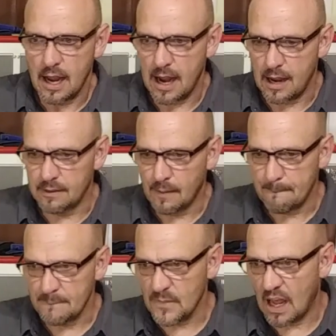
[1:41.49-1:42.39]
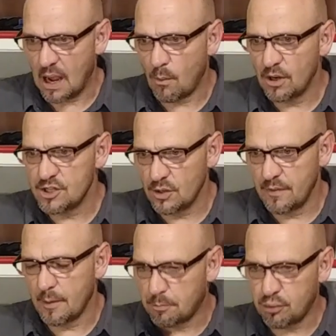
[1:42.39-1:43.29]
And I want to show
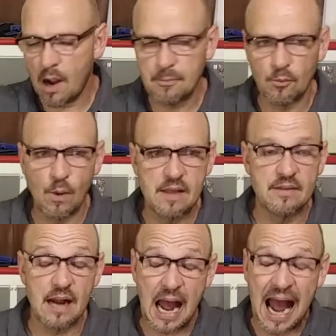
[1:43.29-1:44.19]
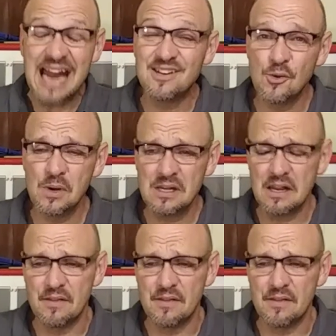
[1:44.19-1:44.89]
you the proper way that I do it,